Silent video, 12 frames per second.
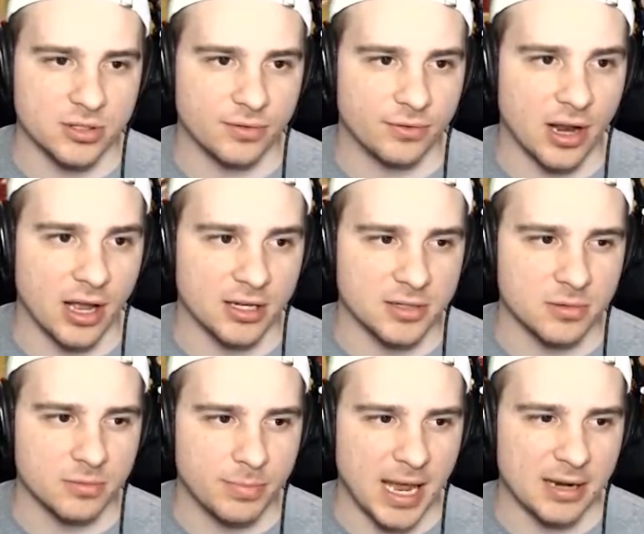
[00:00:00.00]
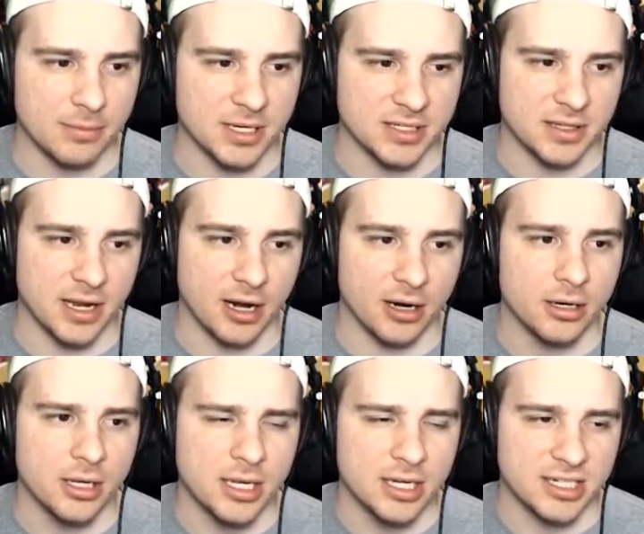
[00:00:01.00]
Franz, bad miss there.
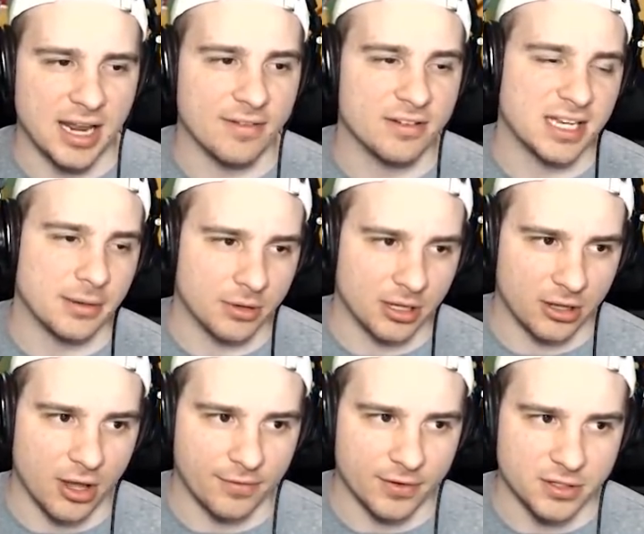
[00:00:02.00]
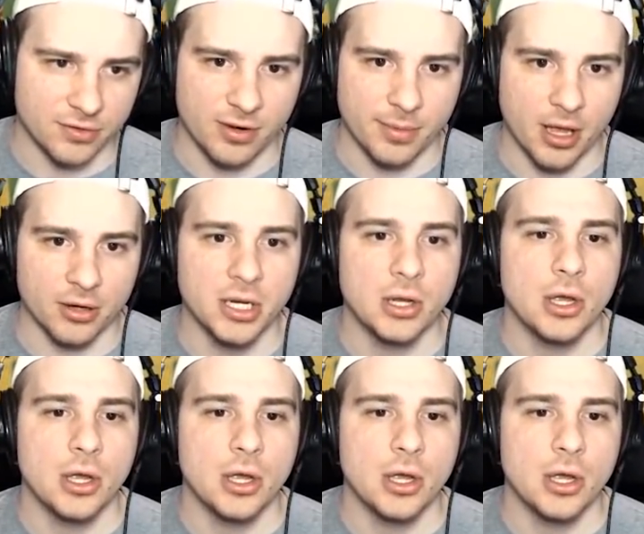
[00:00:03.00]
Davis able to get the offensive rebound.